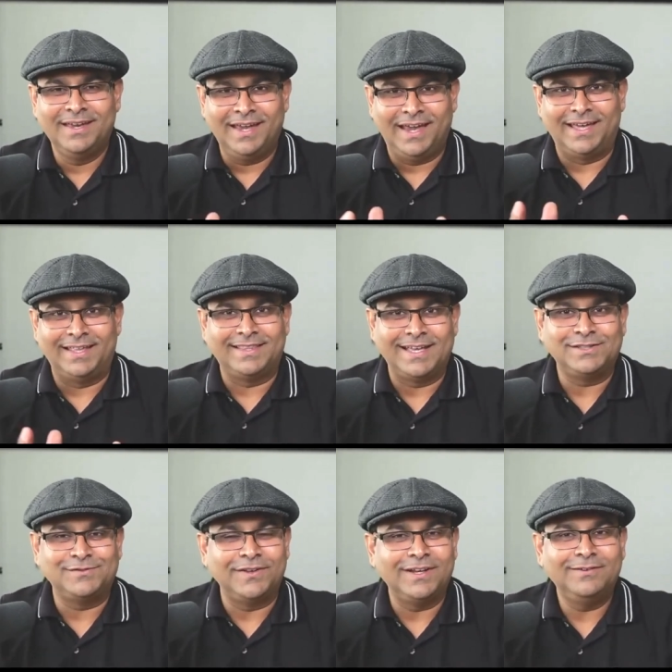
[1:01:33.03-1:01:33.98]
And
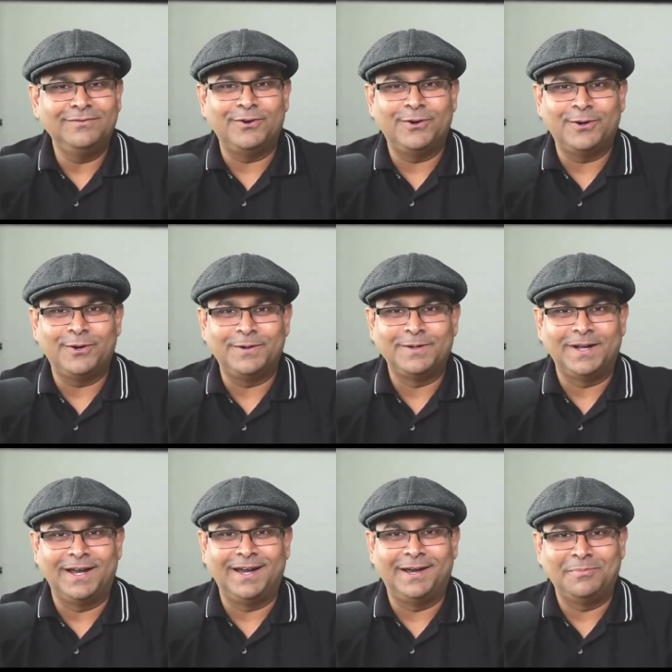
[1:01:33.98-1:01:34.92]
thanks, Phil, for
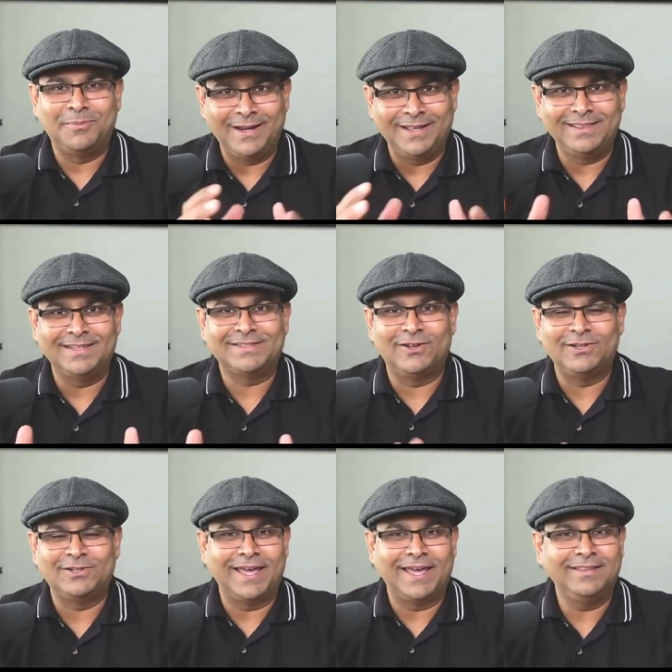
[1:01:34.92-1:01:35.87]
putting this all
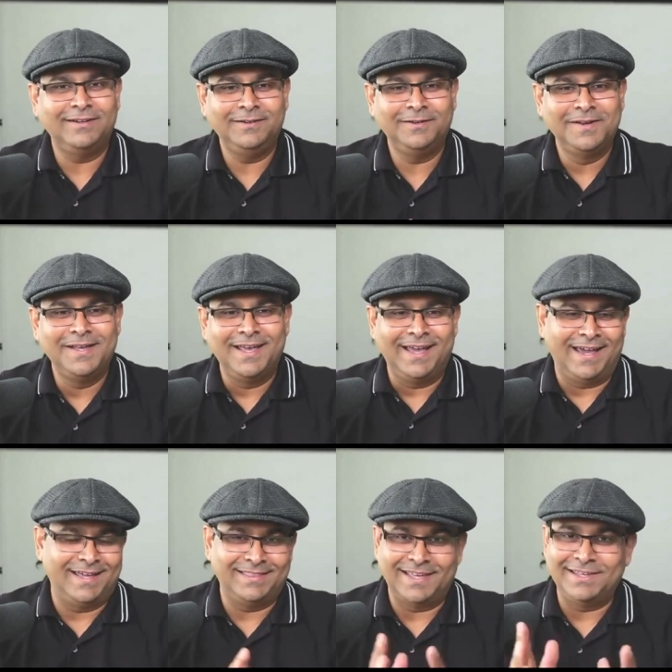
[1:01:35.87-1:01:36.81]
together.
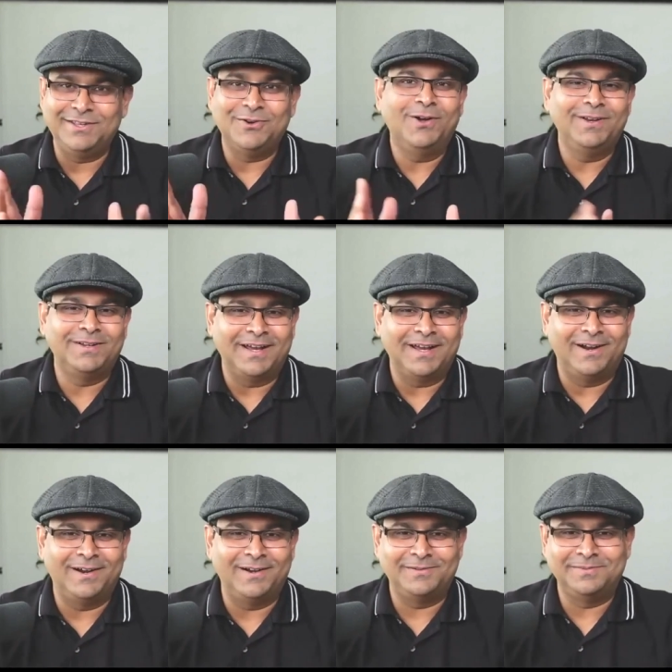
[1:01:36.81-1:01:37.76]
And thank you all,
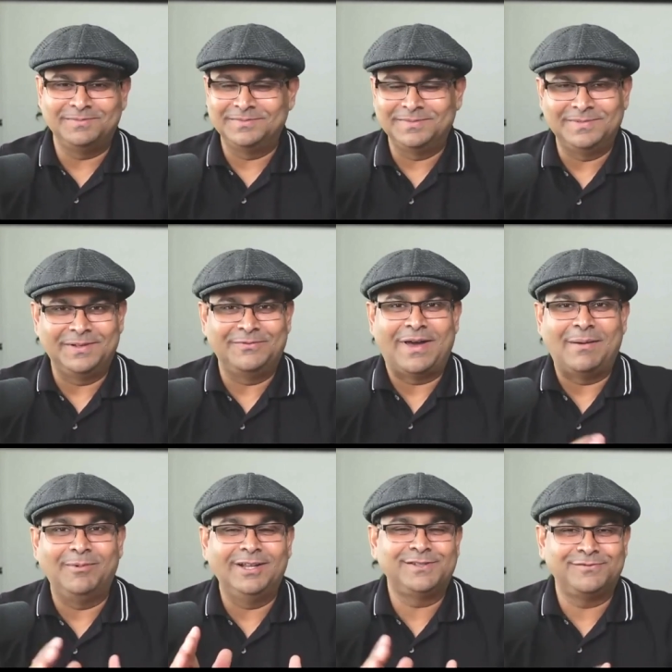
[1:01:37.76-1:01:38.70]
our
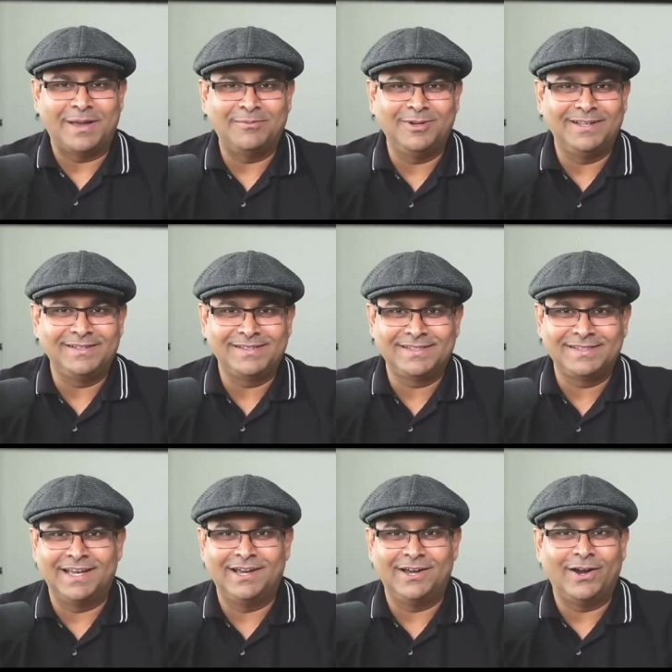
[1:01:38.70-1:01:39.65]
fabulous
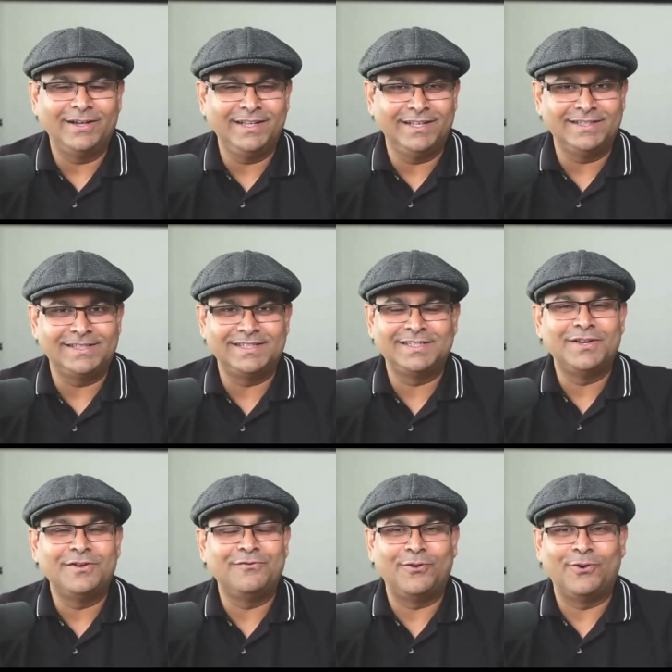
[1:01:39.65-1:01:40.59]
audience,
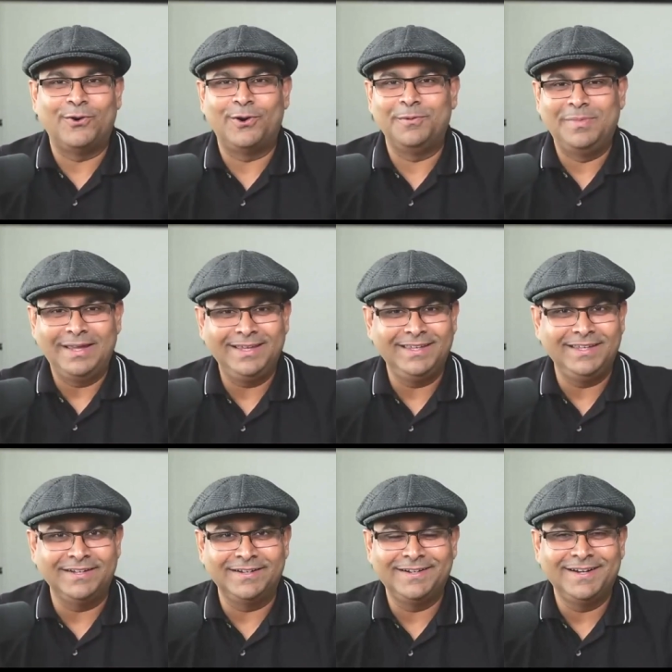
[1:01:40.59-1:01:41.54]
for being
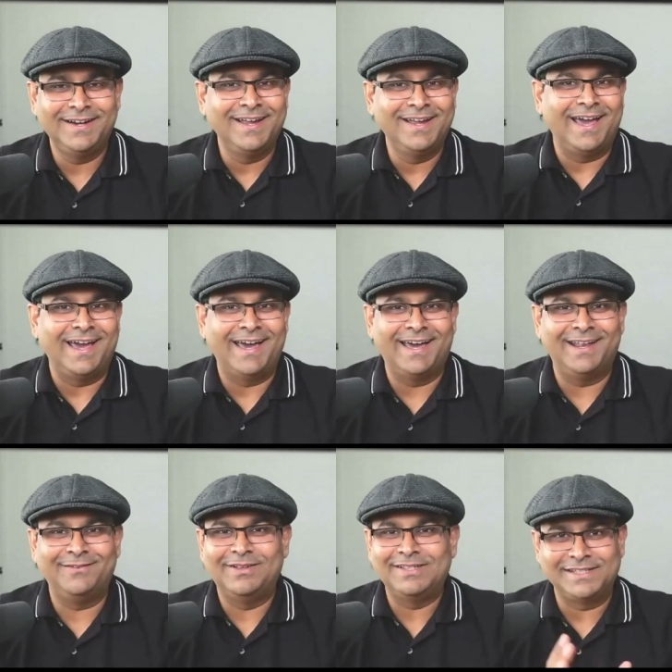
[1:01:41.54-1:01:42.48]
here.
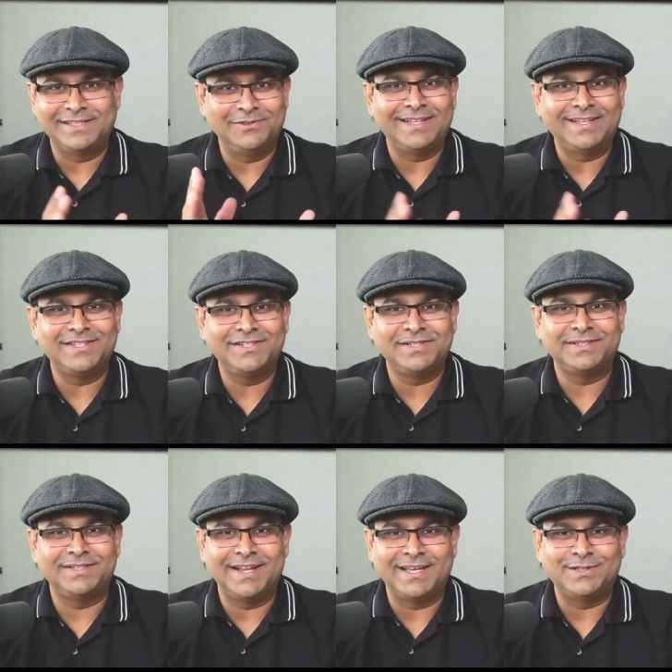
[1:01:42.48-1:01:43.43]
And we'll see you next
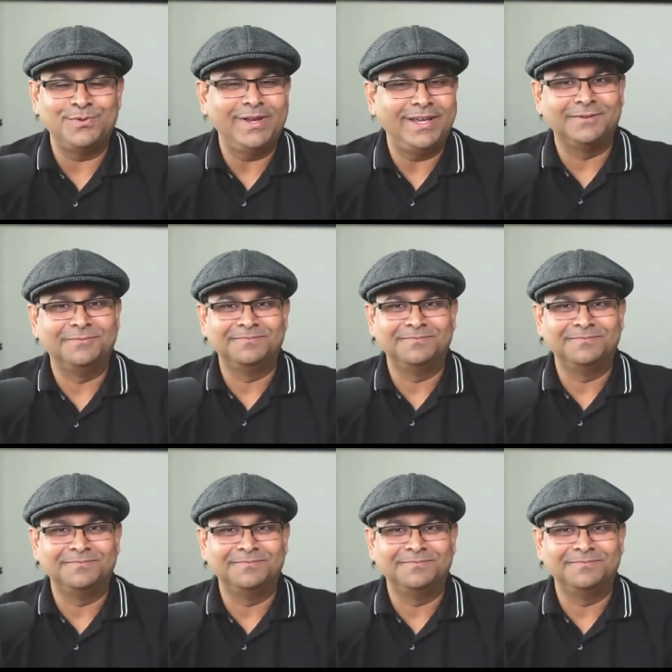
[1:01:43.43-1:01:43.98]
week.